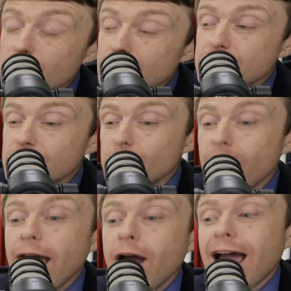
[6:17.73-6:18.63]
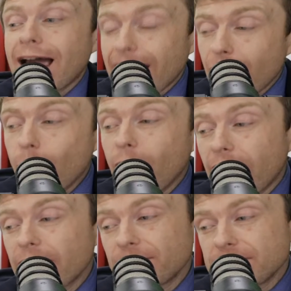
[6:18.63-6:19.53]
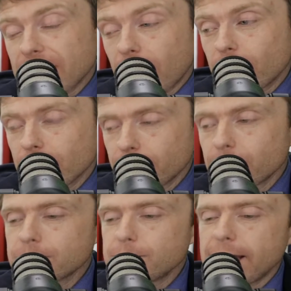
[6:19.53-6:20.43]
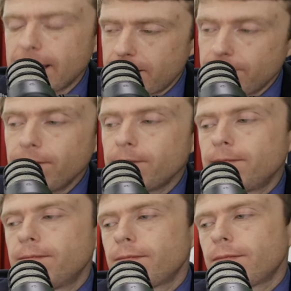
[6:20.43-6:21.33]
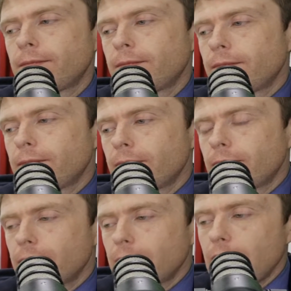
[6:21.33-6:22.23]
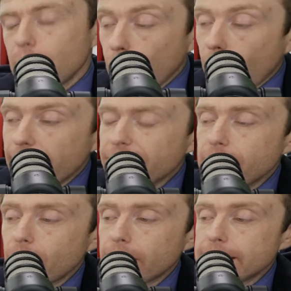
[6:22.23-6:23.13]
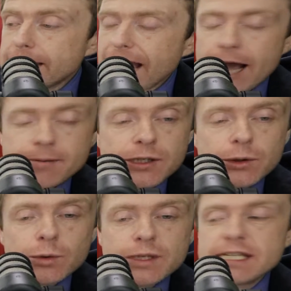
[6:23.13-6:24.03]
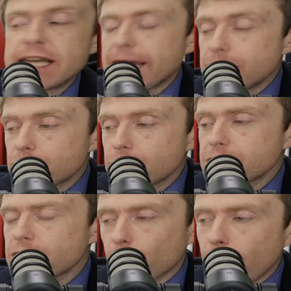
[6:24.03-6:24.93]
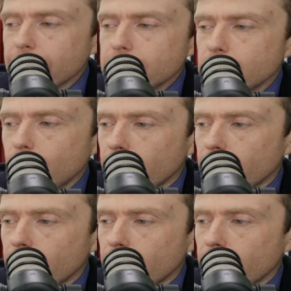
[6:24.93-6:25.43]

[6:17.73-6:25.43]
you how ivory tower liberals behave and why they are an absolute dangerous threat to our